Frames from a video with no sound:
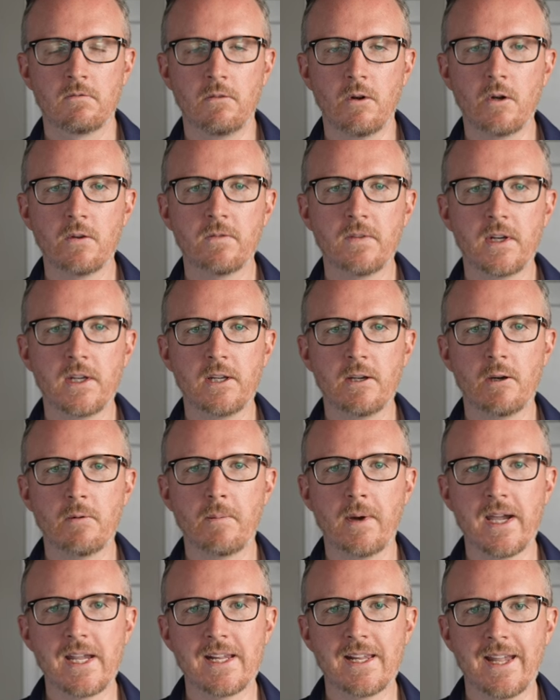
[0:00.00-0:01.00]
Rode Video
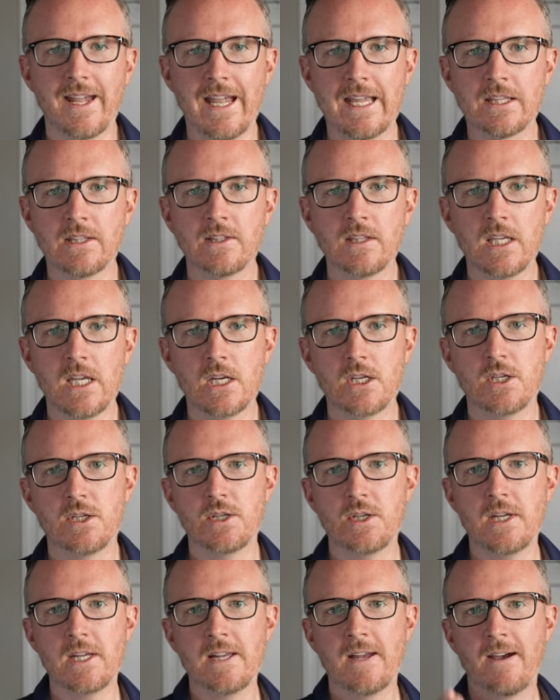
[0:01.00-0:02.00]
Mic
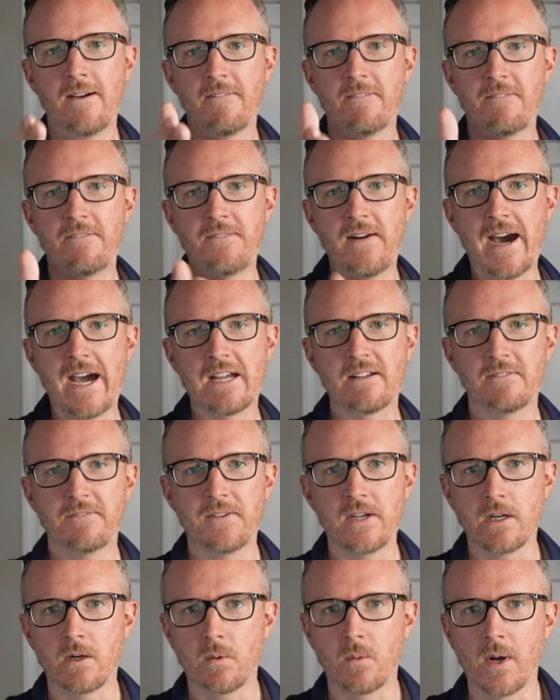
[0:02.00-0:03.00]
NTG, 5
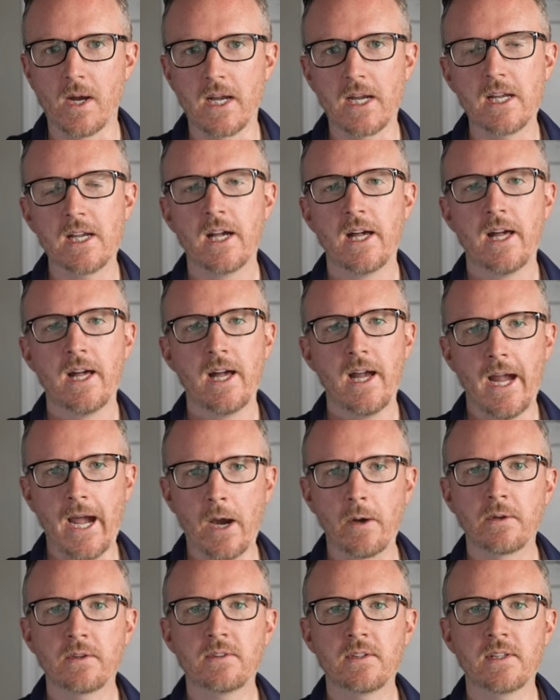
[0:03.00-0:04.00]
feet away.
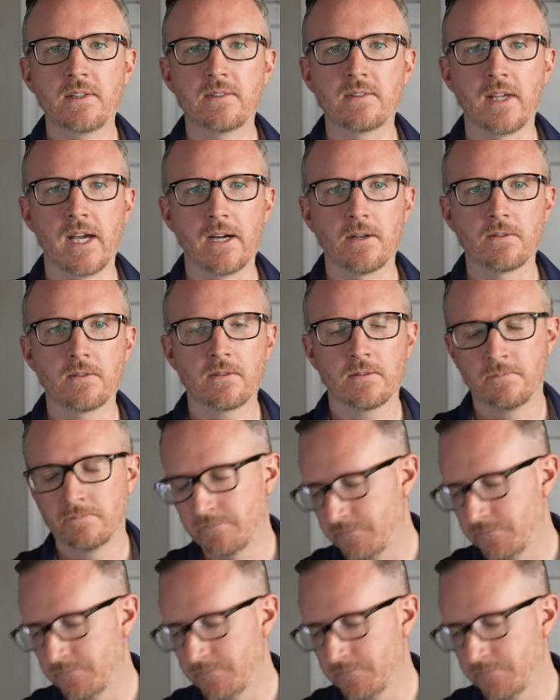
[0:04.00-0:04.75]
How does this sound?